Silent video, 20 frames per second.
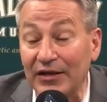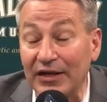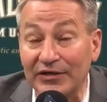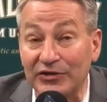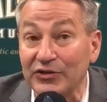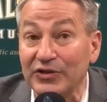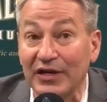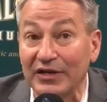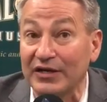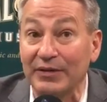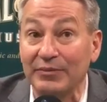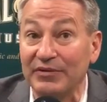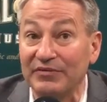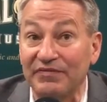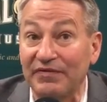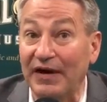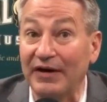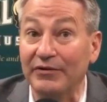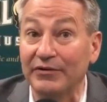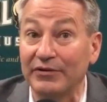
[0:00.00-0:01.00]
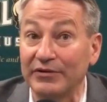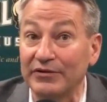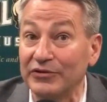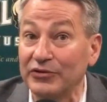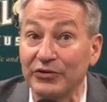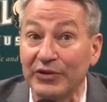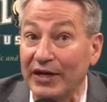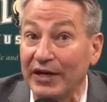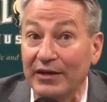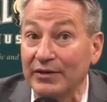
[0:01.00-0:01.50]
Like, you got to come in firing.
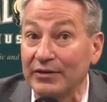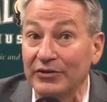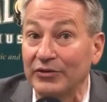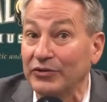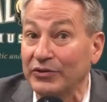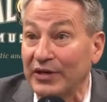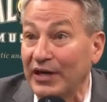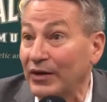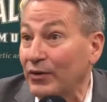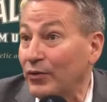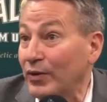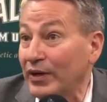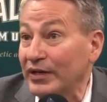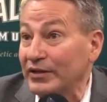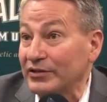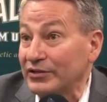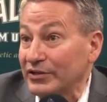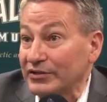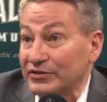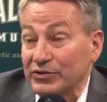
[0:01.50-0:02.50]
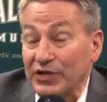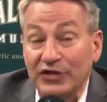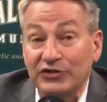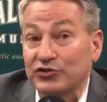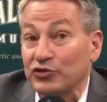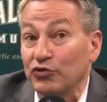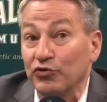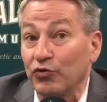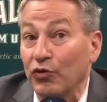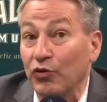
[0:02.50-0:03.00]
You can't wait.
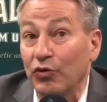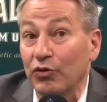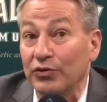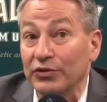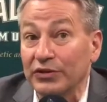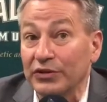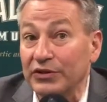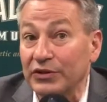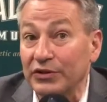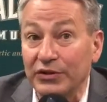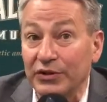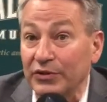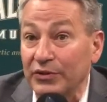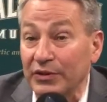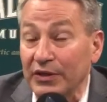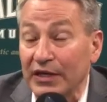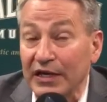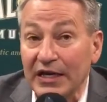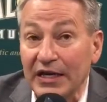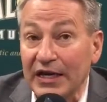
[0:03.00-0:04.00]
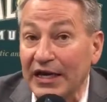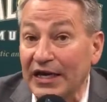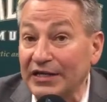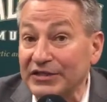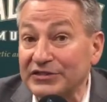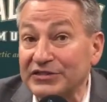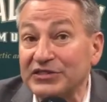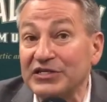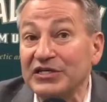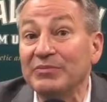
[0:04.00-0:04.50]
That's your role, you know. And
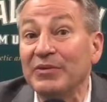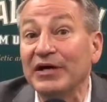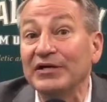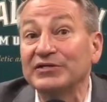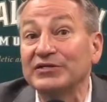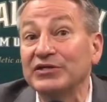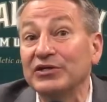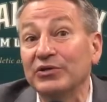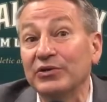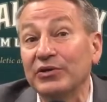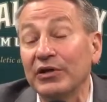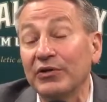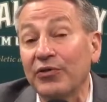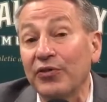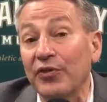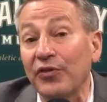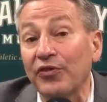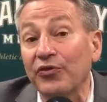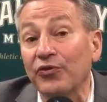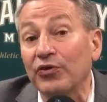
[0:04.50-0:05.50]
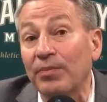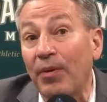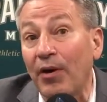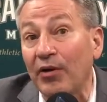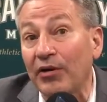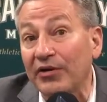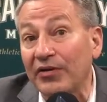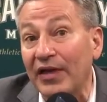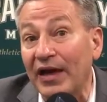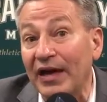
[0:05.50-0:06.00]
his teammates, you know, the third
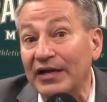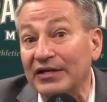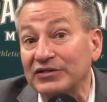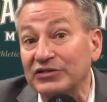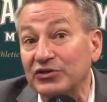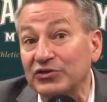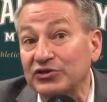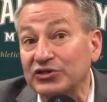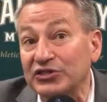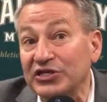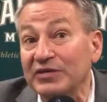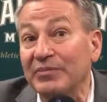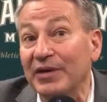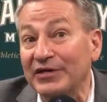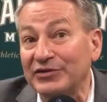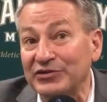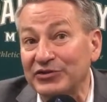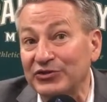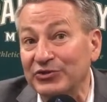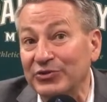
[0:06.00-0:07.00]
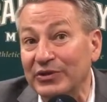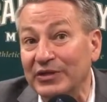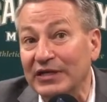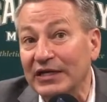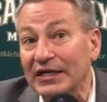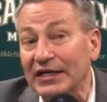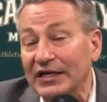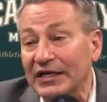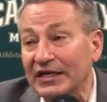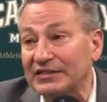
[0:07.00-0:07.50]
part of that is your teammates do it.
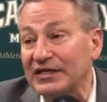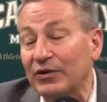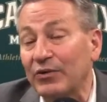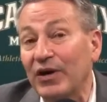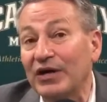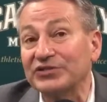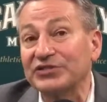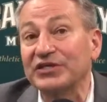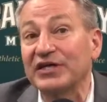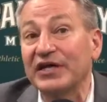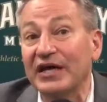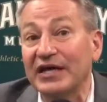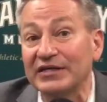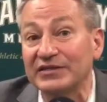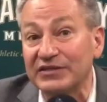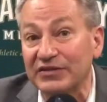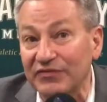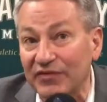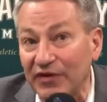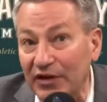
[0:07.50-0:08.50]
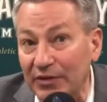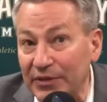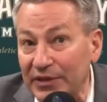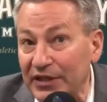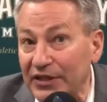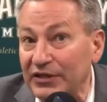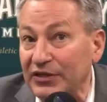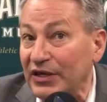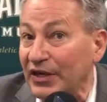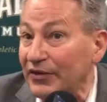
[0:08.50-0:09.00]
It's like watching Hank's development.
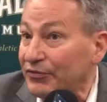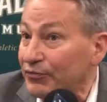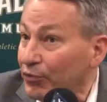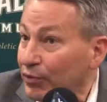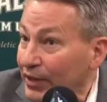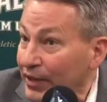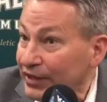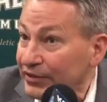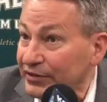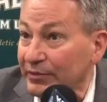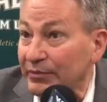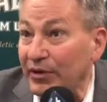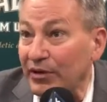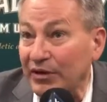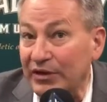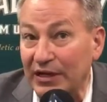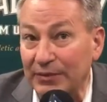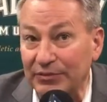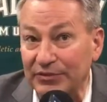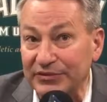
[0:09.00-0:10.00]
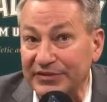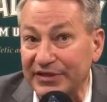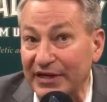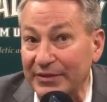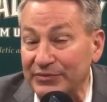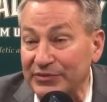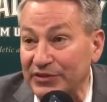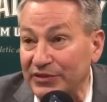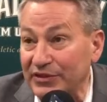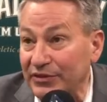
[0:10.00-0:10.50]
And you got to throw Hank the ball a couple
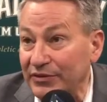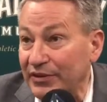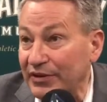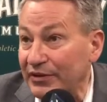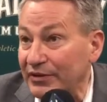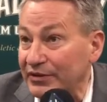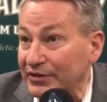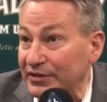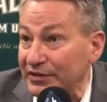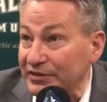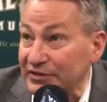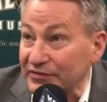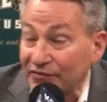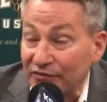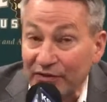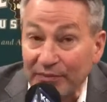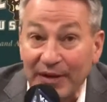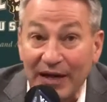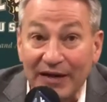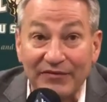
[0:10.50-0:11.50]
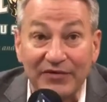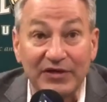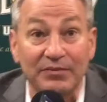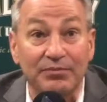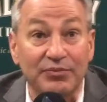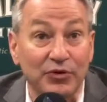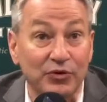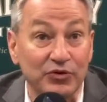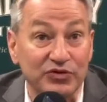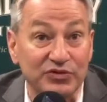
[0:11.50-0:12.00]
times in here and there for him having a
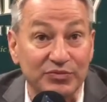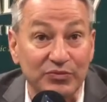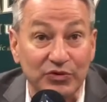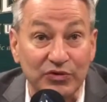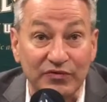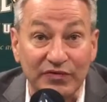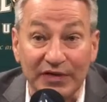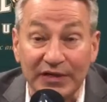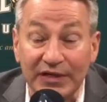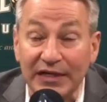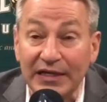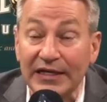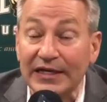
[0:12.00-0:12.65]
post move.